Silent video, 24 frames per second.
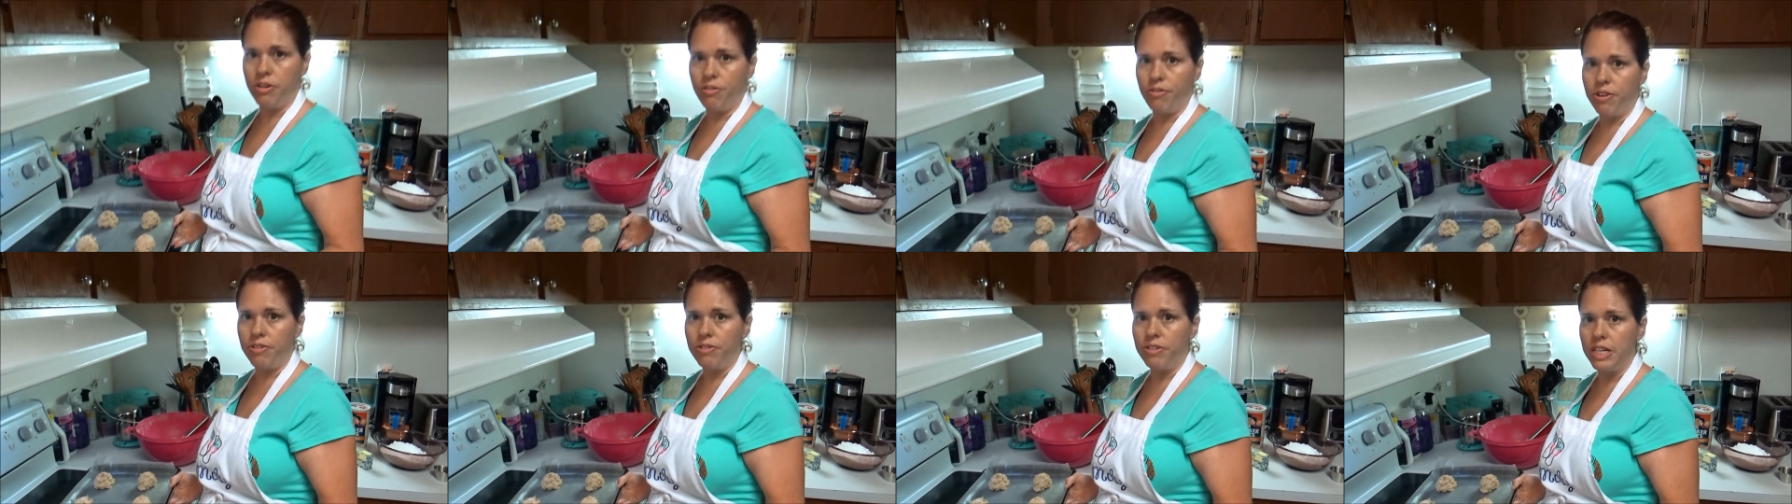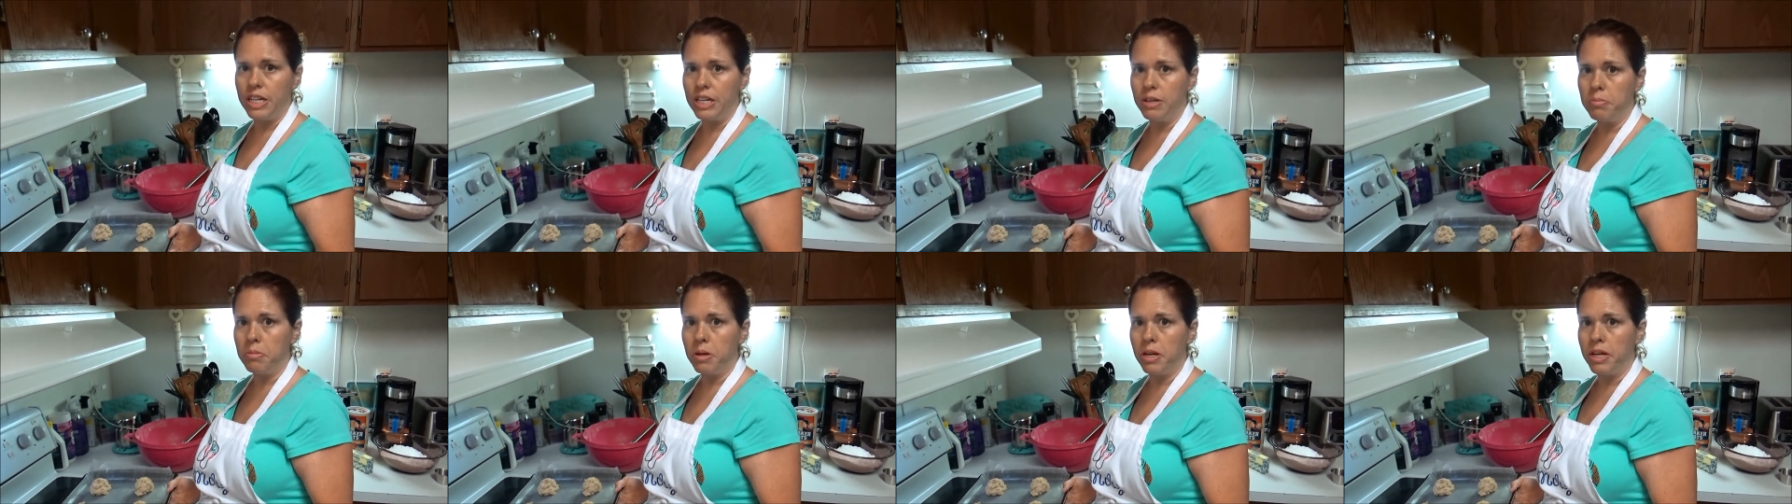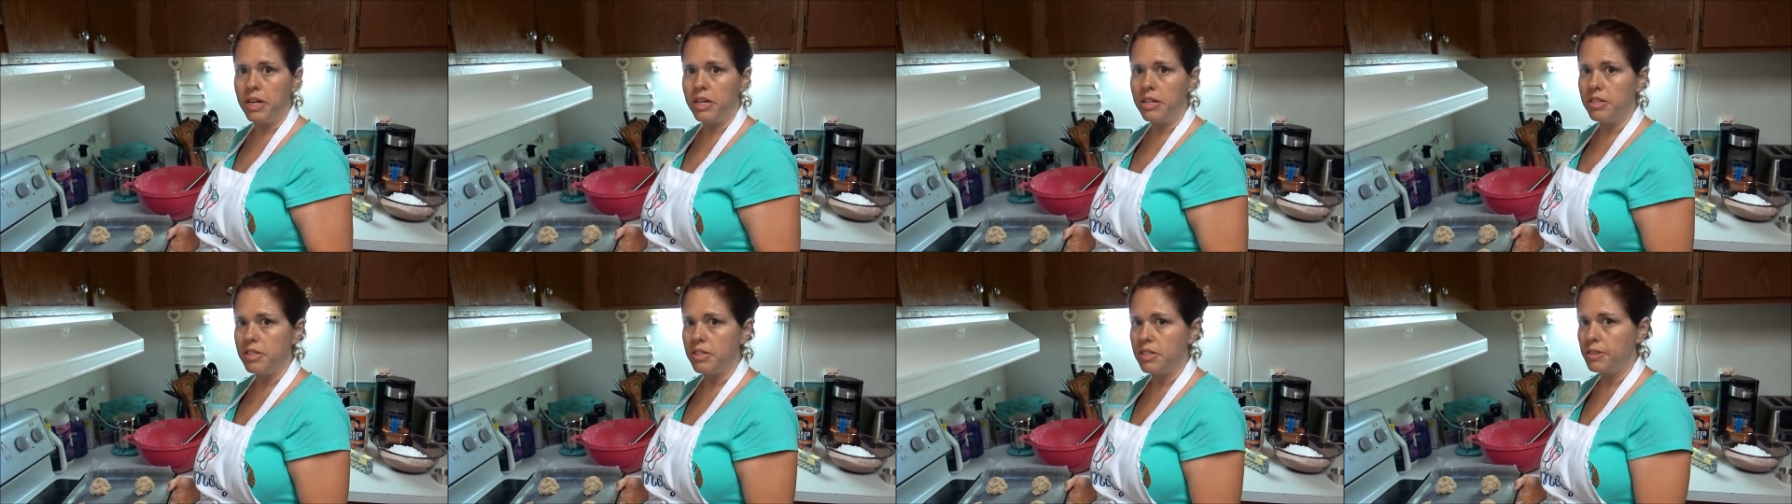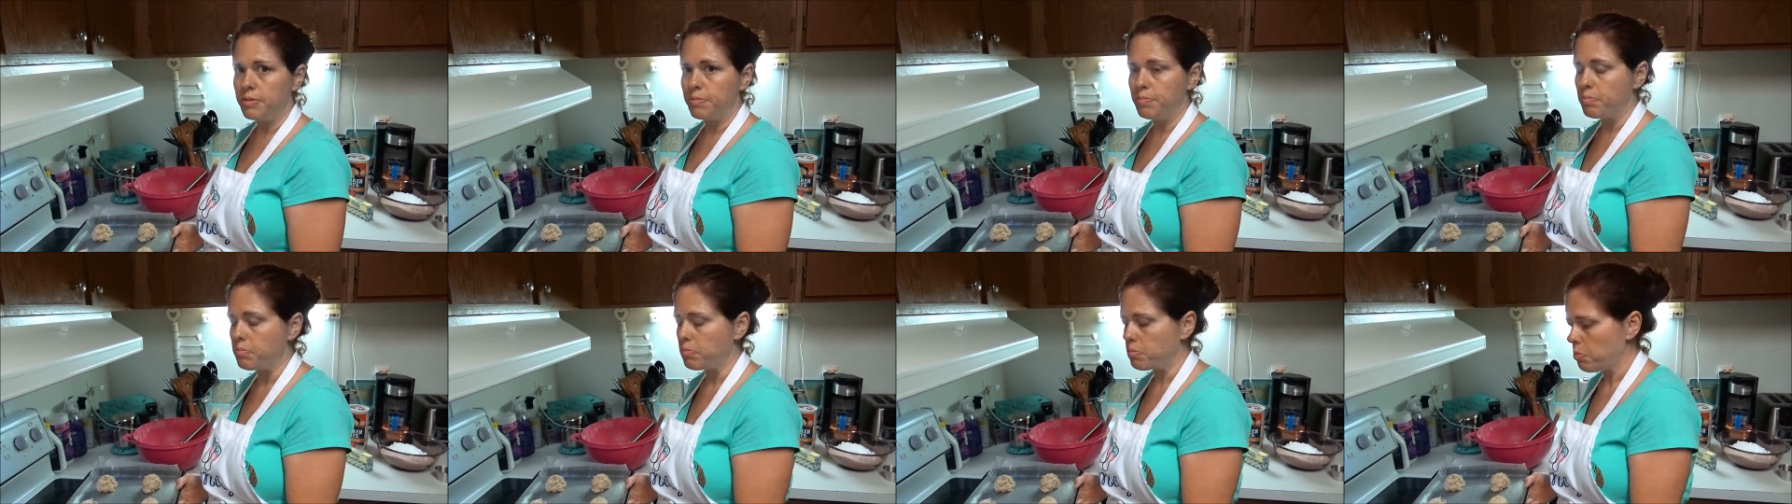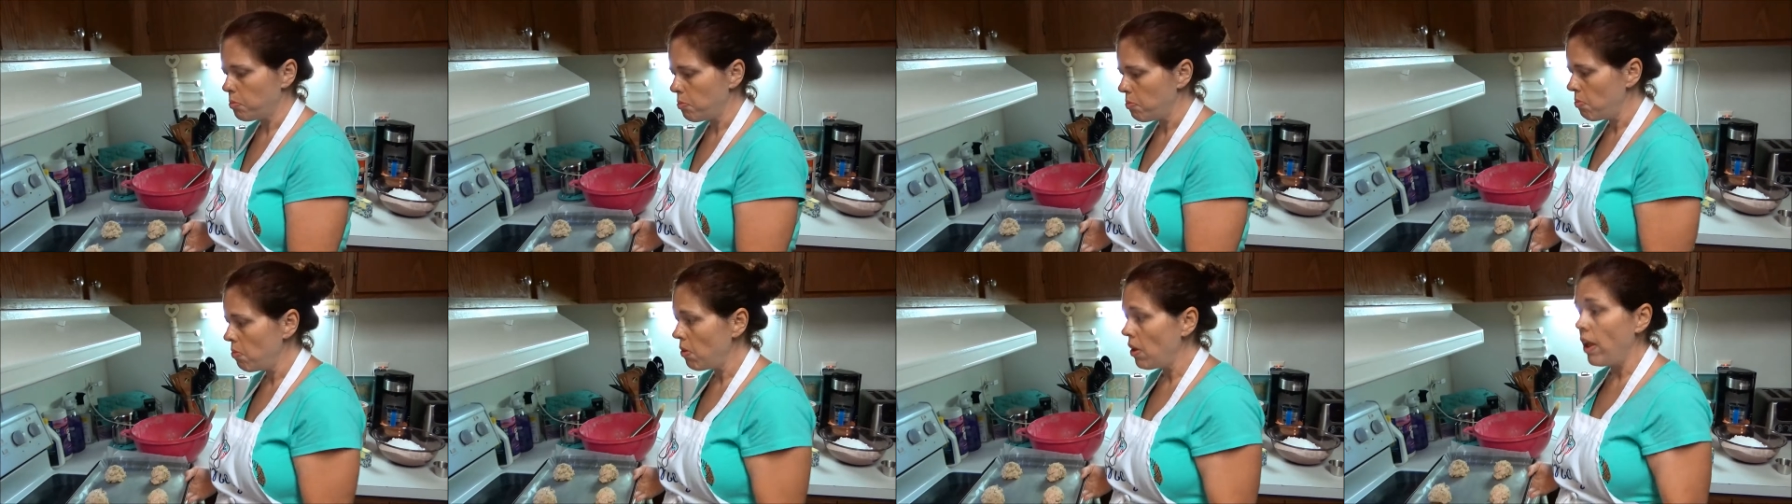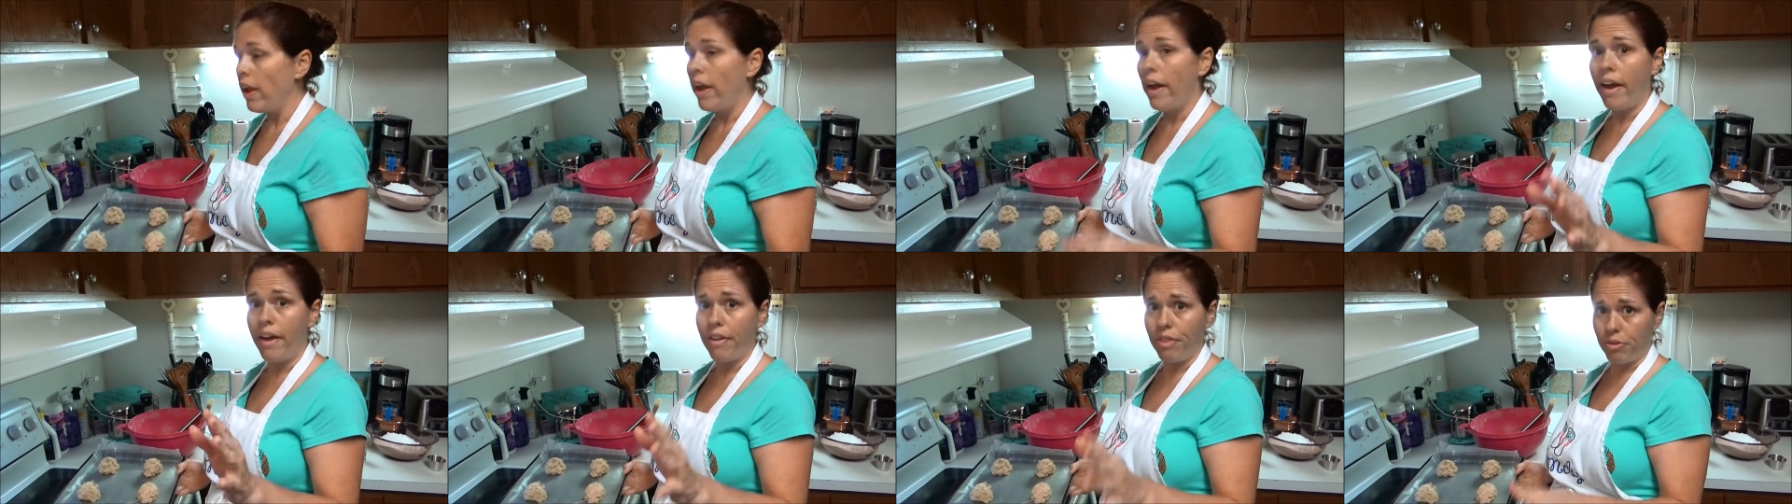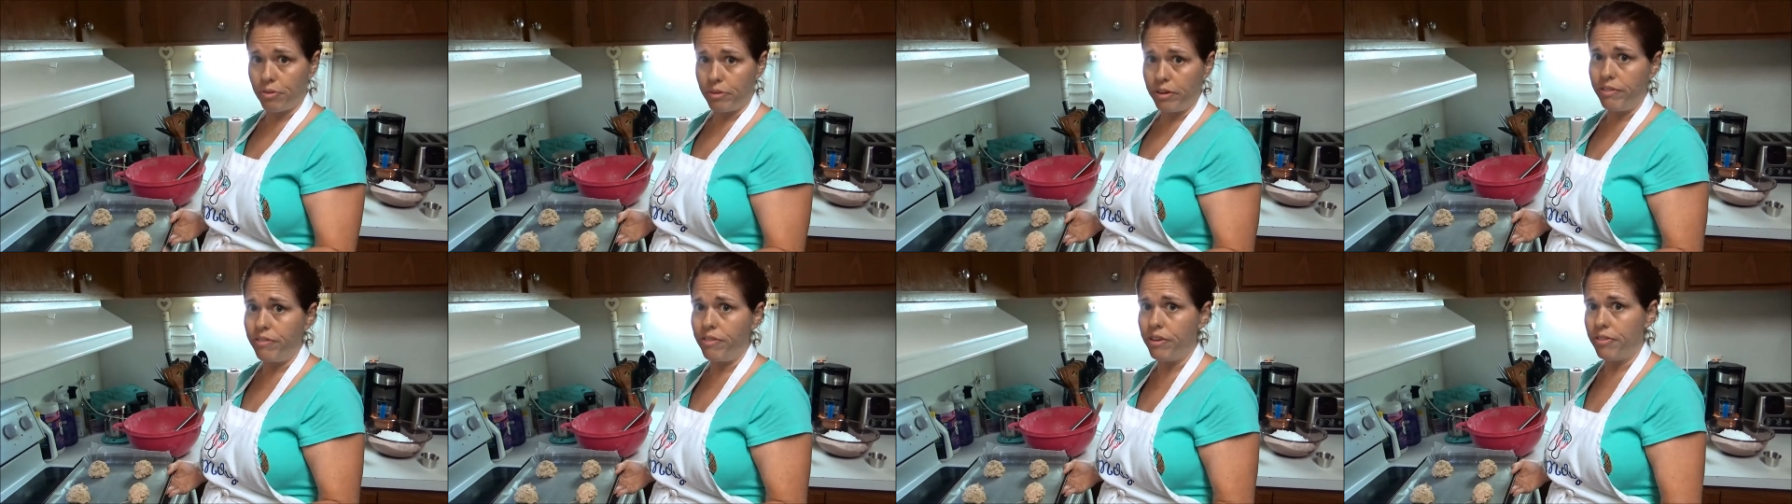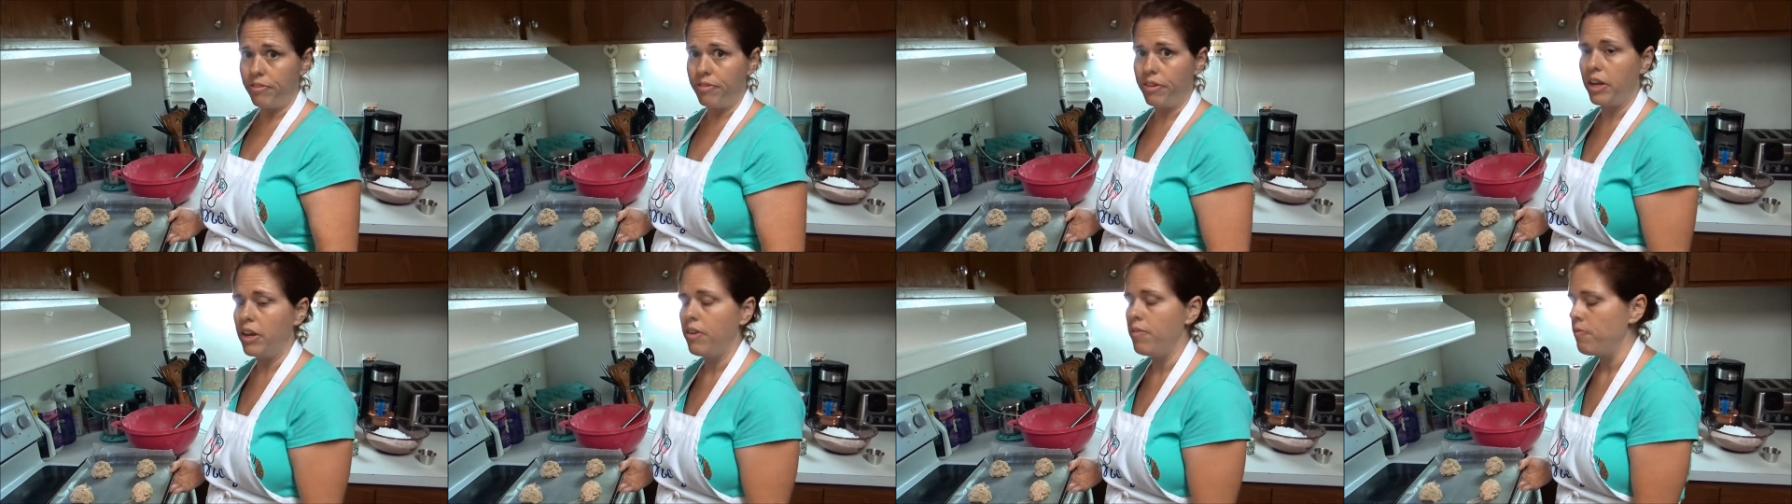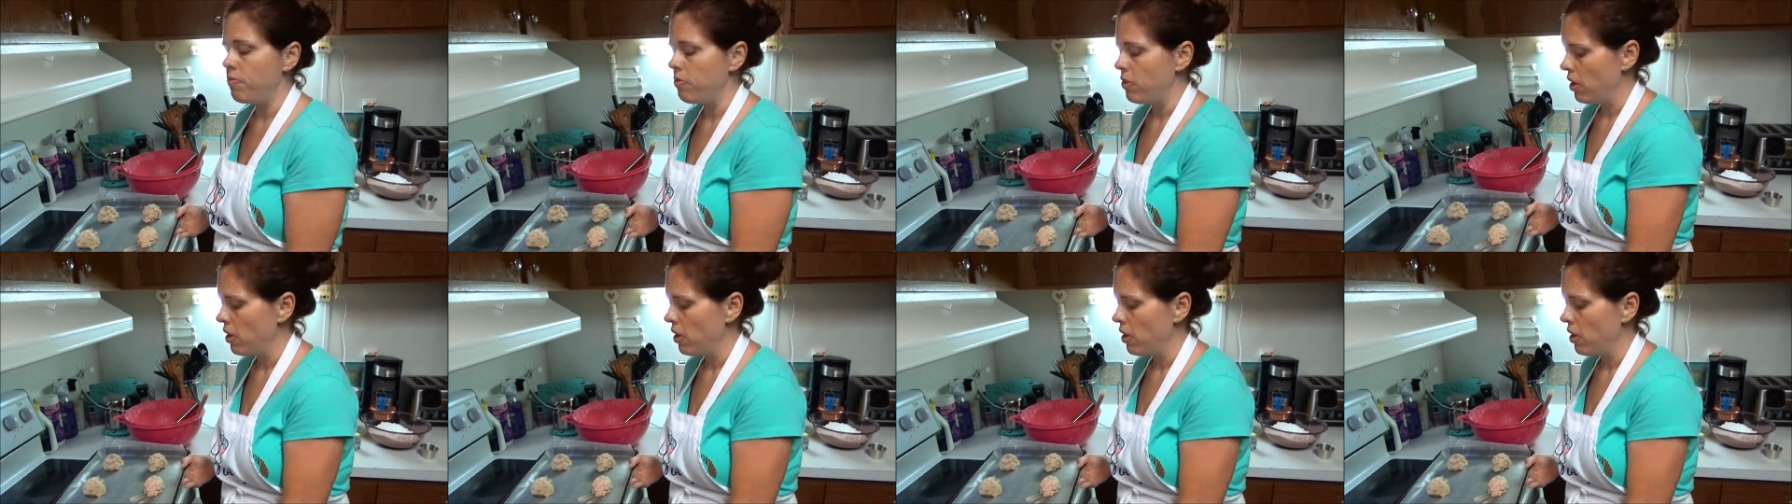to 15 minutes at 350.